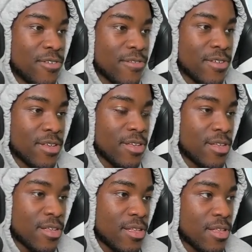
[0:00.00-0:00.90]
rough.
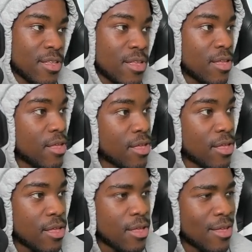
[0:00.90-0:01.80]
Oh, stop,
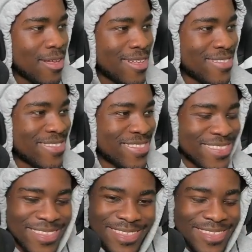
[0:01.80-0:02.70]
please.
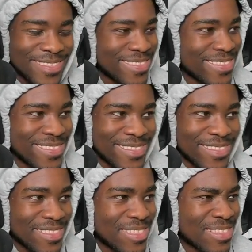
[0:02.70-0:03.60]
Stop.
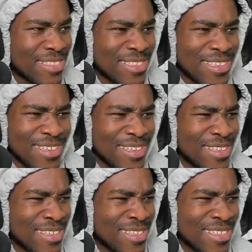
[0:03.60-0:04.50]
Oh,
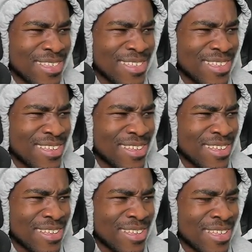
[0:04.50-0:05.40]
stop.
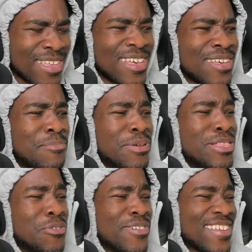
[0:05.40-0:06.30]

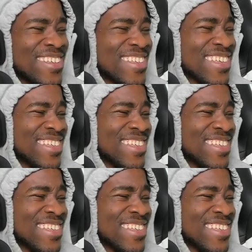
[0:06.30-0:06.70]
Oh, stop.